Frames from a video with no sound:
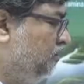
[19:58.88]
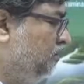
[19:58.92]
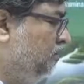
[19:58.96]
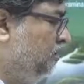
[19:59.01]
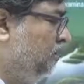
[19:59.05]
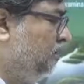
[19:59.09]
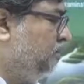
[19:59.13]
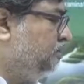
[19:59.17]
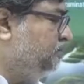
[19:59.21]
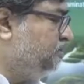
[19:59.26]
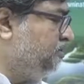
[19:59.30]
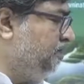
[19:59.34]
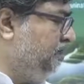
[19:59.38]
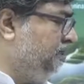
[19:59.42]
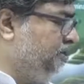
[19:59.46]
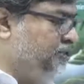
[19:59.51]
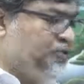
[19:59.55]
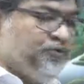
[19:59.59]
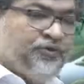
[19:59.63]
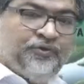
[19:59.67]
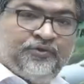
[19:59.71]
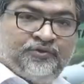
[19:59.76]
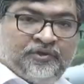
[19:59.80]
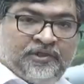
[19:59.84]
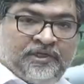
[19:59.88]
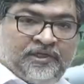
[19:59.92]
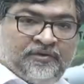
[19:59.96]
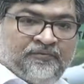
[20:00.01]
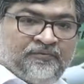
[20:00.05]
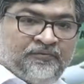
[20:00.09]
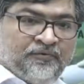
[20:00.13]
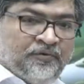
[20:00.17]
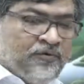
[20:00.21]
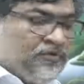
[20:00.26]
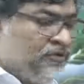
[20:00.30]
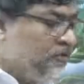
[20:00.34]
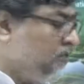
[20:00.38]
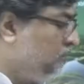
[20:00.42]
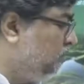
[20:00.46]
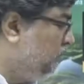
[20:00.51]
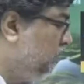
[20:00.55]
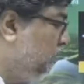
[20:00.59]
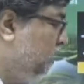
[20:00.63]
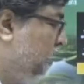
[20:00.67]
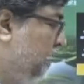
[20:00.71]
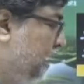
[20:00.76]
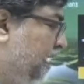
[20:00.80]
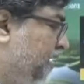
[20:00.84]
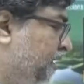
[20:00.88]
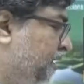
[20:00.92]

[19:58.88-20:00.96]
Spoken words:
C 2, 3 and 4, and D